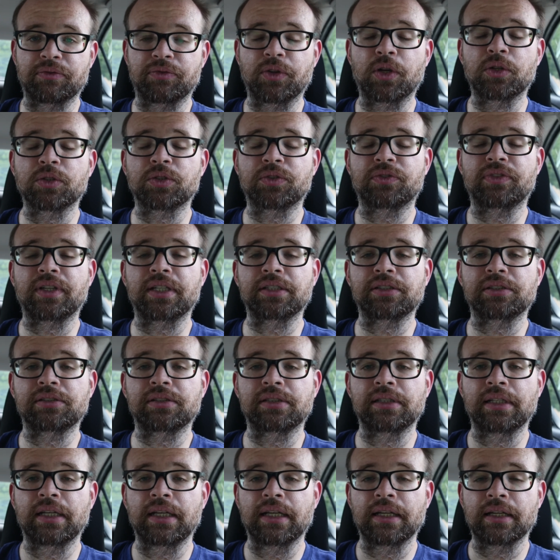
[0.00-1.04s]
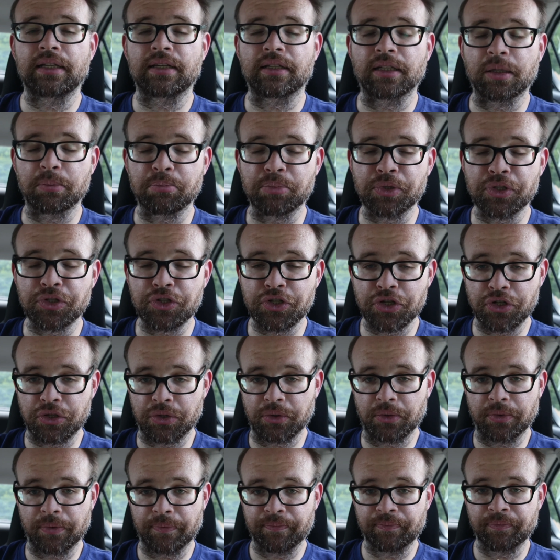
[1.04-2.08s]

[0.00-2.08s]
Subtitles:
Falls Fest number 2.